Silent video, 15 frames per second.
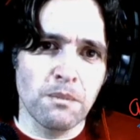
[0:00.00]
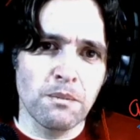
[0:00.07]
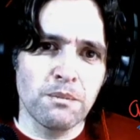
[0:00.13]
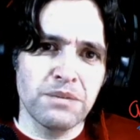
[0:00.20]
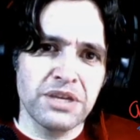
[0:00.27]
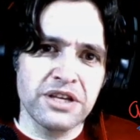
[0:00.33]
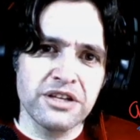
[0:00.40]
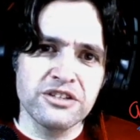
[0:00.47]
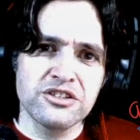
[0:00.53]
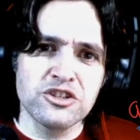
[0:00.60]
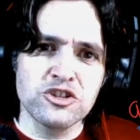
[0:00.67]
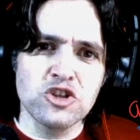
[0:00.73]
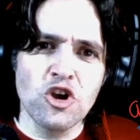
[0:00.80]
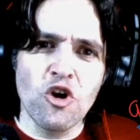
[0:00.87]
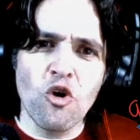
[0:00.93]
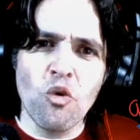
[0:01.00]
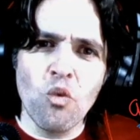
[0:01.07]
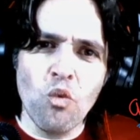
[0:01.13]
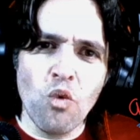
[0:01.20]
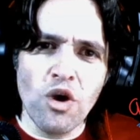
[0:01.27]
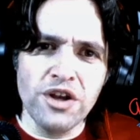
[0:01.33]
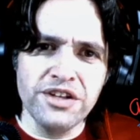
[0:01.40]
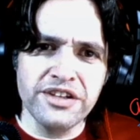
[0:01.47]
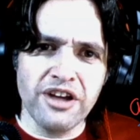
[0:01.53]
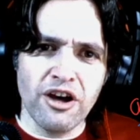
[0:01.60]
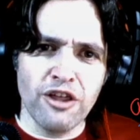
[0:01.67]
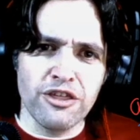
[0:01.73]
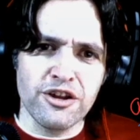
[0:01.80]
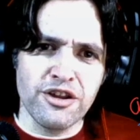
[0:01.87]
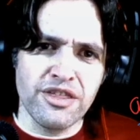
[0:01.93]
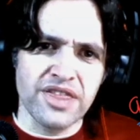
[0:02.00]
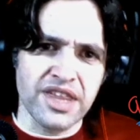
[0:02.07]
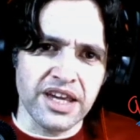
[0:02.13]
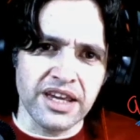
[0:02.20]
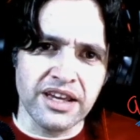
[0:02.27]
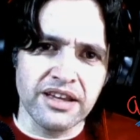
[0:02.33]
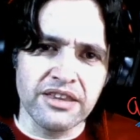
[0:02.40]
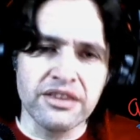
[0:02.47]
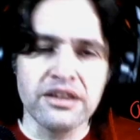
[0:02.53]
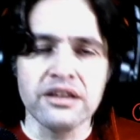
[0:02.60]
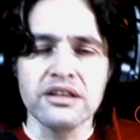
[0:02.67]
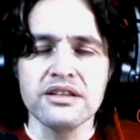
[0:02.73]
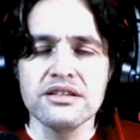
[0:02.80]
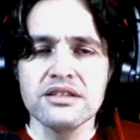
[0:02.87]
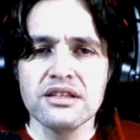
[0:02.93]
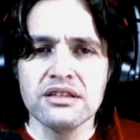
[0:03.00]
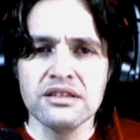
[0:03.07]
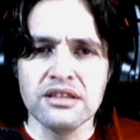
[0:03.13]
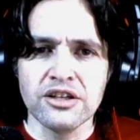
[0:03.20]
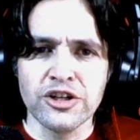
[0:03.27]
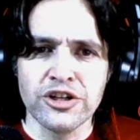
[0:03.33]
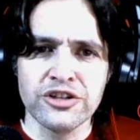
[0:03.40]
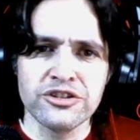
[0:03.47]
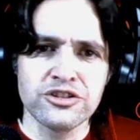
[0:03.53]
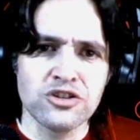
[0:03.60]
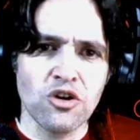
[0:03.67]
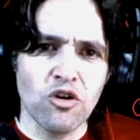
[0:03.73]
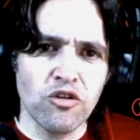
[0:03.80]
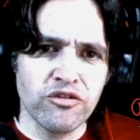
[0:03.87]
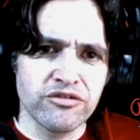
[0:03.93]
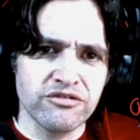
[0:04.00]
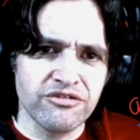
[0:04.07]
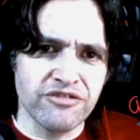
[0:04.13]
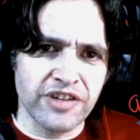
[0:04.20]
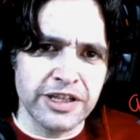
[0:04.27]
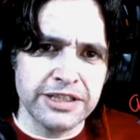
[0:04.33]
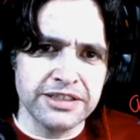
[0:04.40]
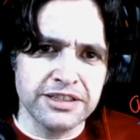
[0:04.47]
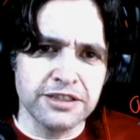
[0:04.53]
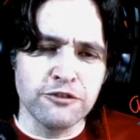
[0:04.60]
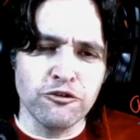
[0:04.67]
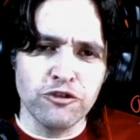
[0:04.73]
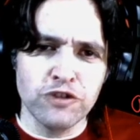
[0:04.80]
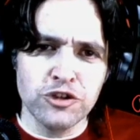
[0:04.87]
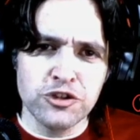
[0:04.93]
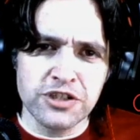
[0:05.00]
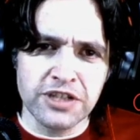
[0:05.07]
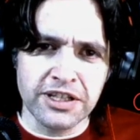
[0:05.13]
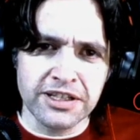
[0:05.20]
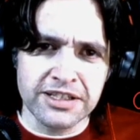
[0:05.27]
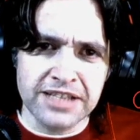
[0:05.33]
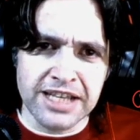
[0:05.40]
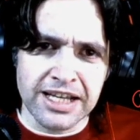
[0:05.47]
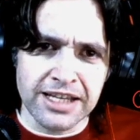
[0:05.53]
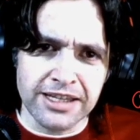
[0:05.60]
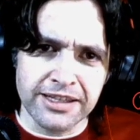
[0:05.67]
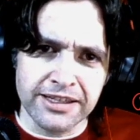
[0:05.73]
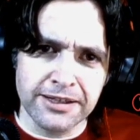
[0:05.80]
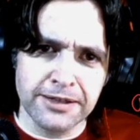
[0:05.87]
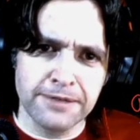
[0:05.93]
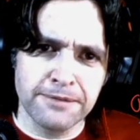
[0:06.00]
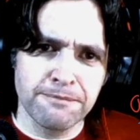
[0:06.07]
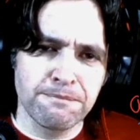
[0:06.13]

because there's one other thing that learners often find confusing in Gaelic,